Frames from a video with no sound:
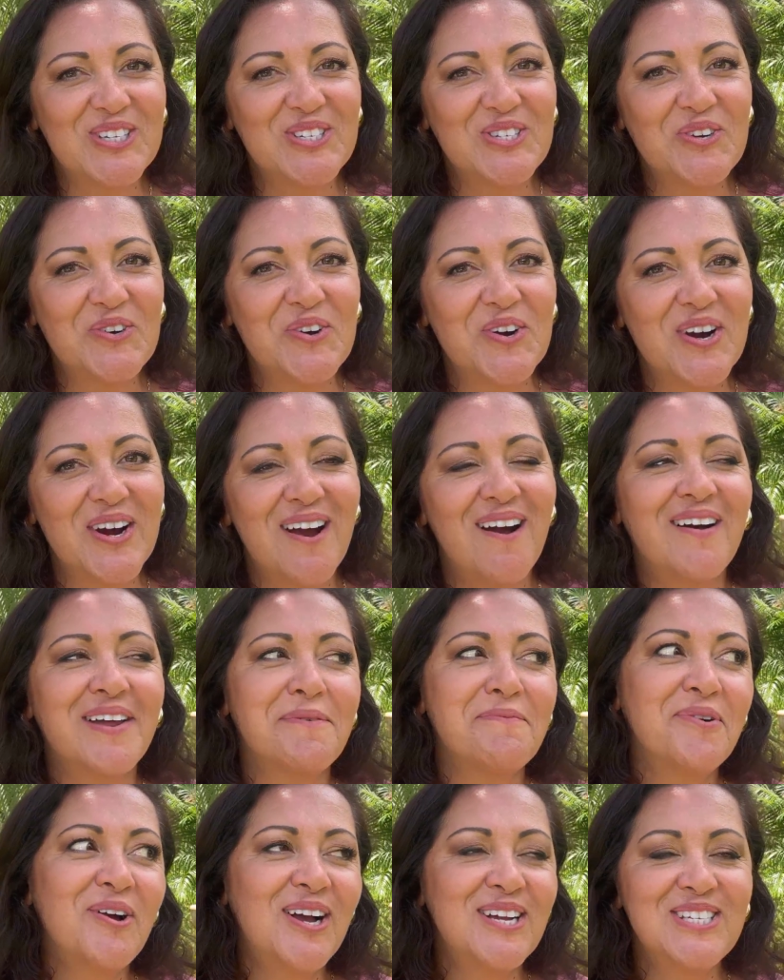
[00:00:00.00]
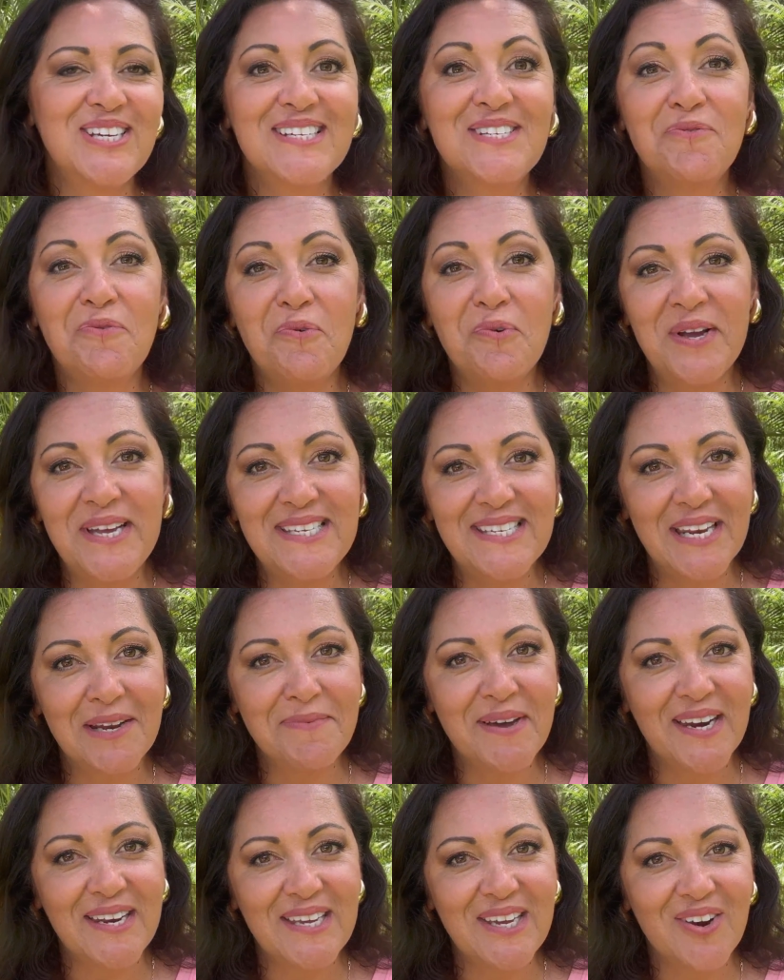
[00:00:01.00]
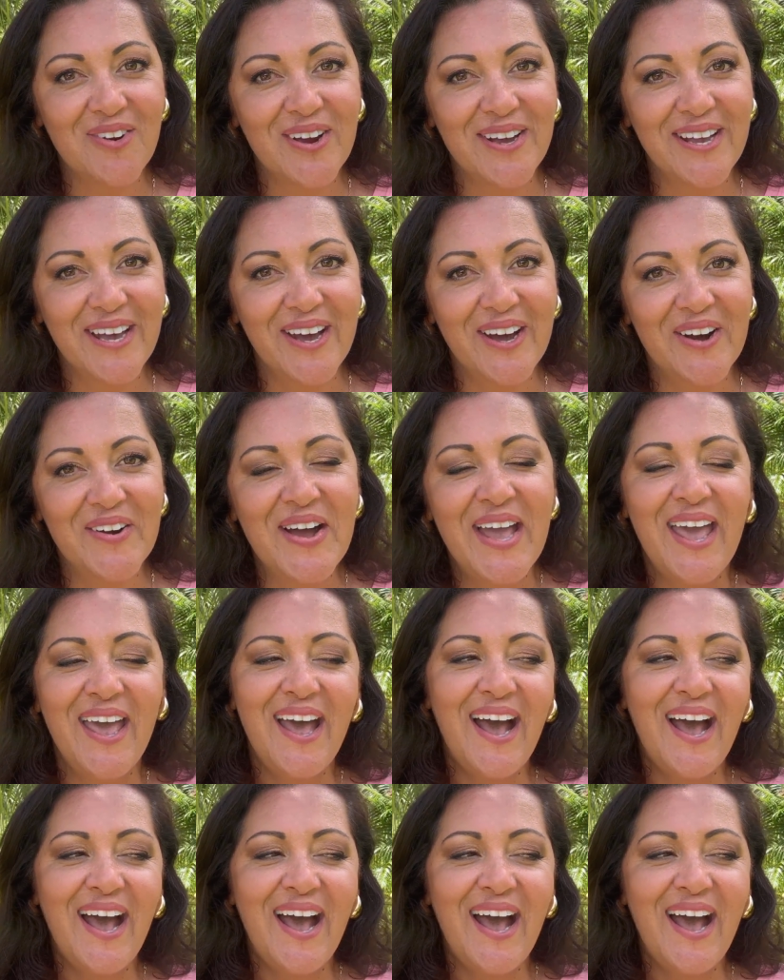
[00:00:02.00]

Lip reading: tour on a project we did about a year ago.